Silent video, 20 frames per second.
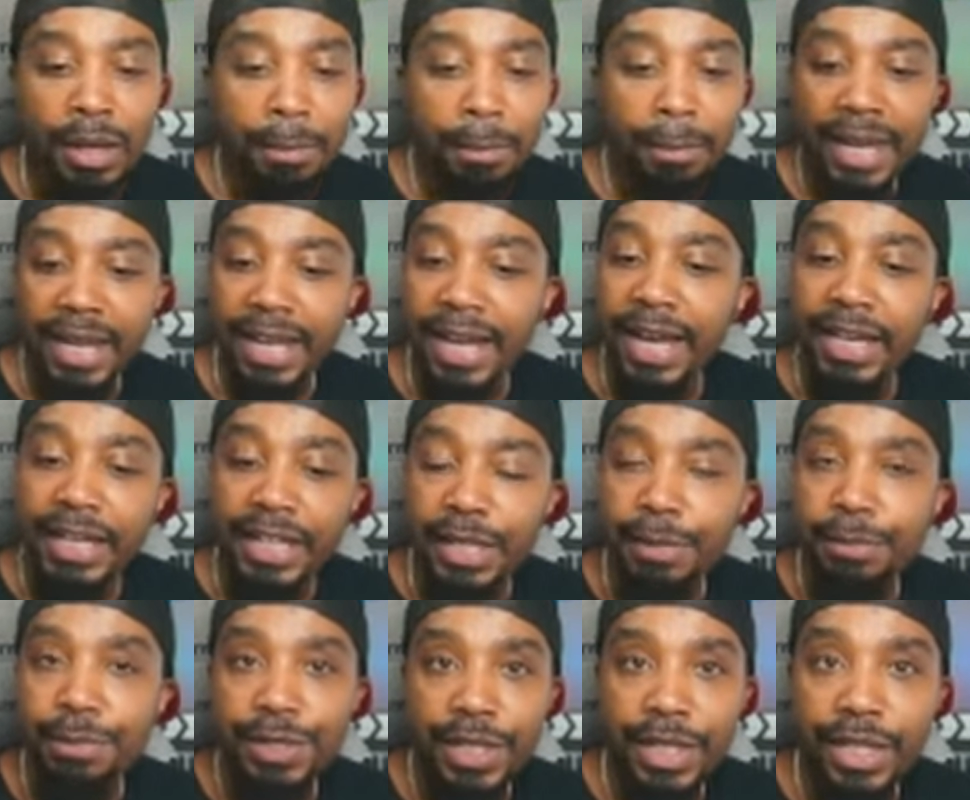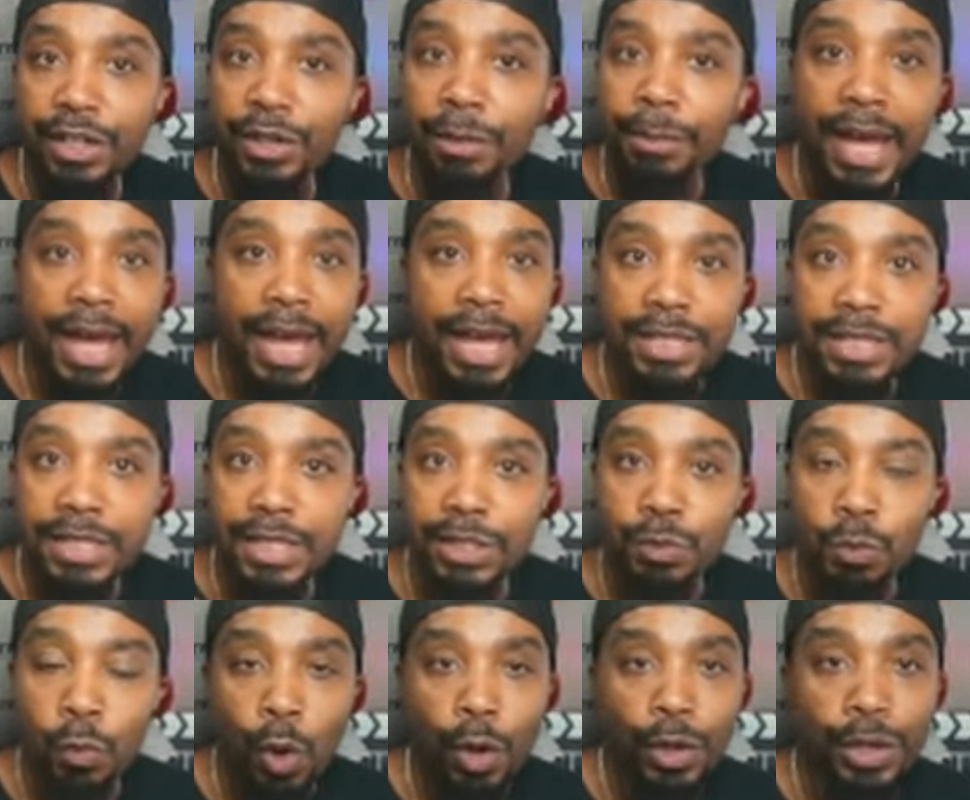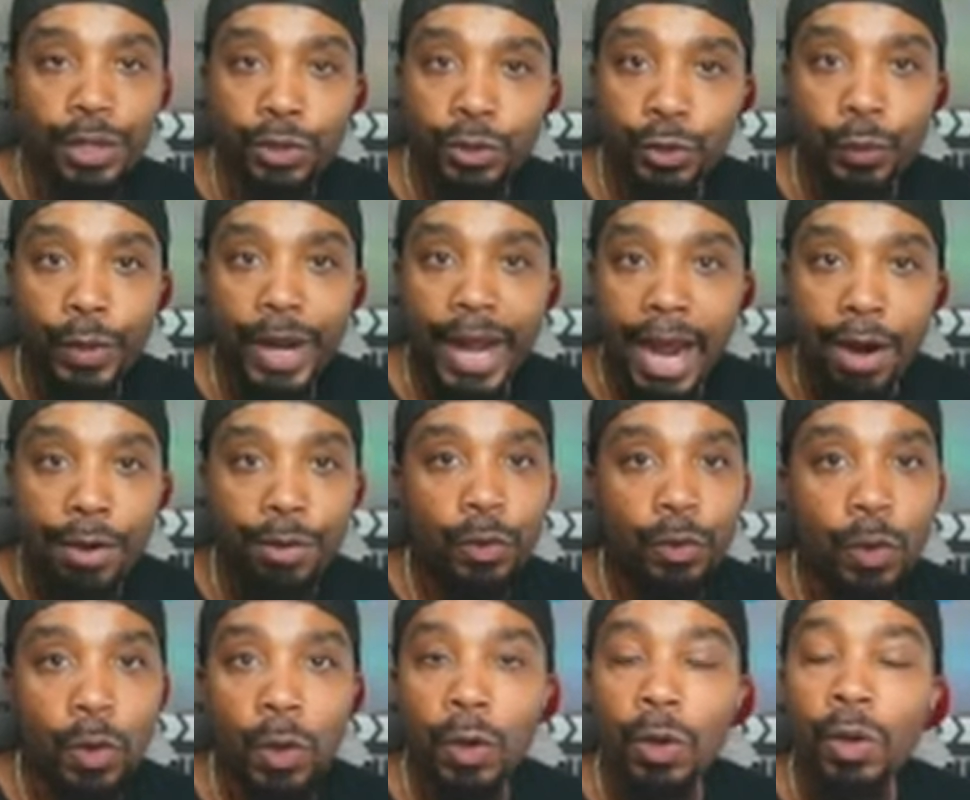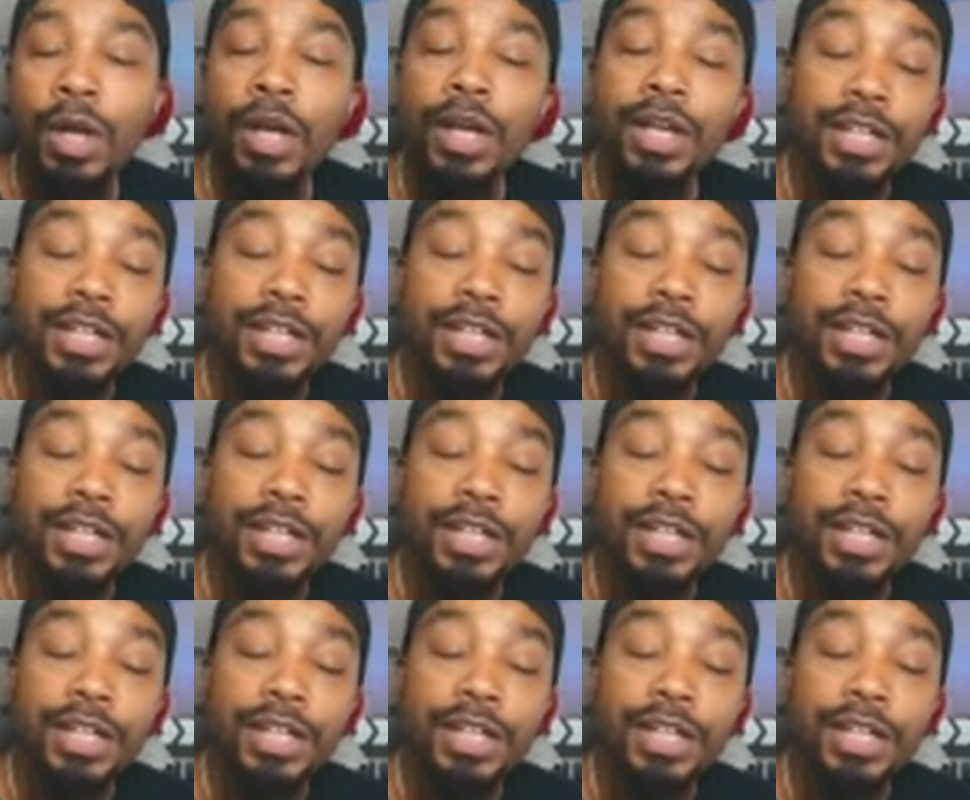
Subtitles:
My guy keeps seeing them as he's walking through Harrenhal.